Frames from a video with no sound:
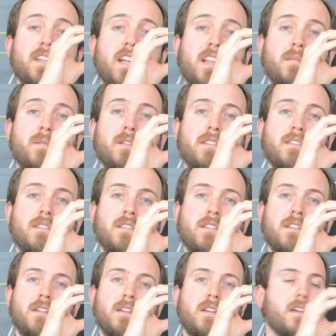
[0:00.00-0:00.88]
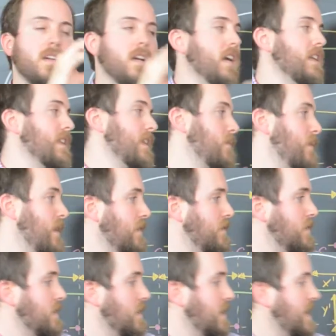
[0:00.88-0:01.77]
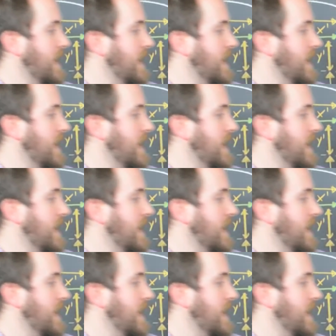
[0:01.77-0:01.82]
elements, and then we have to